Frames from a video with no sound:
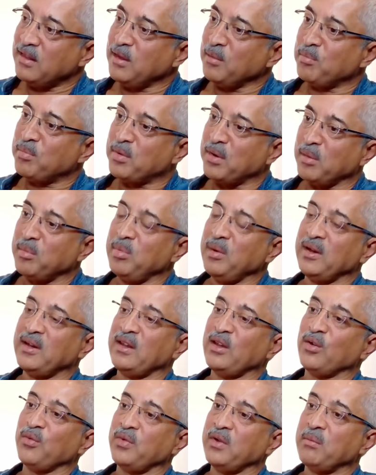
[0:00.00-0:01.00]
the
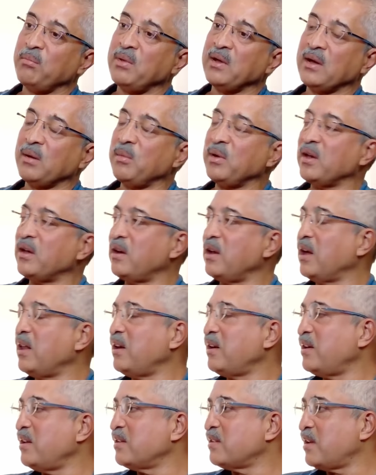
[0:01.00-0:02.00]
probability of it becoming a
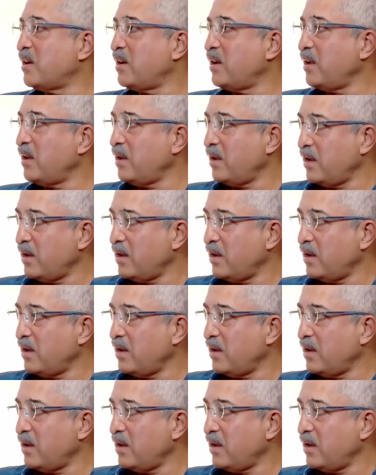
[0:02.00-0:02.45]
reality is high.